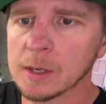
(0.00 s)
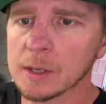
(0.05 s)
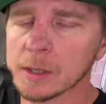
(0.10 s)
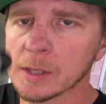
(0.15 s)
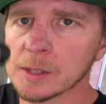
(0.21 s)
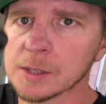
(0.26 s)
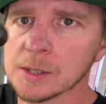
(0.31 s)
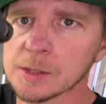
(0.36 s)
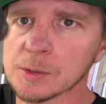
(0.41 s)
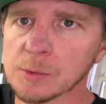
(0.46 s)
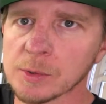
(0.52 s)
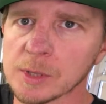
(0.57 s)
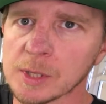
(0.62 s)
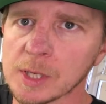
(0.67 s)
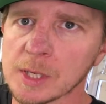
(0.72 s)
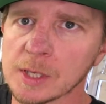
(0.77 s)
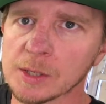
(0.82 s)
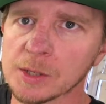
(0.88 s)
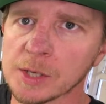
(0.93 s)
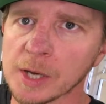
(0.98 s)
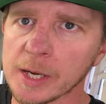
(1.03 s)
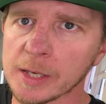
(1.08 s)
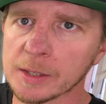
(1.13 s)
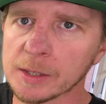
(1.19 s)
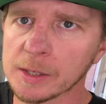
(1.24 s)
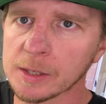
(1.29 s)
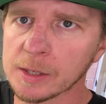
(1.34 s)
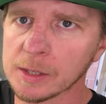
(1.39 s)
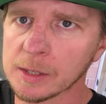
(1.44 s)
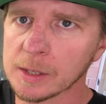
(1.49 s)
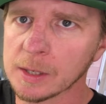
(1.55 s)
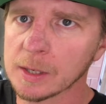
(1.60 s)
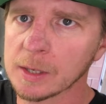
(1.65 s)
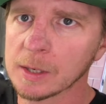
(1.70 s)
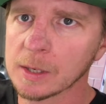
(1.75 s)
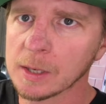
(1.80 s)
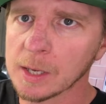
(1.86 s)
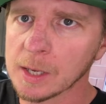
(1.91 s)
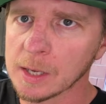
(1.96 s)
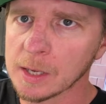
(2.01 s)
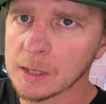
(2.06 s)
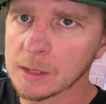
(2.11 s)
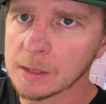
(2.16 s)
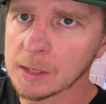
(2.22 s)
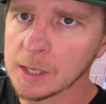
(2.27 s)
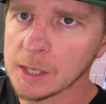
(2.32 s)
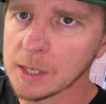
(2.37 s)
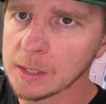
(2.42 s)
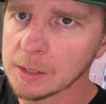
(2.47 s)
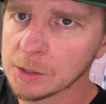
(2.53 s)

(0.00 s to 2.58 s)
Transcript: This is with the injector and the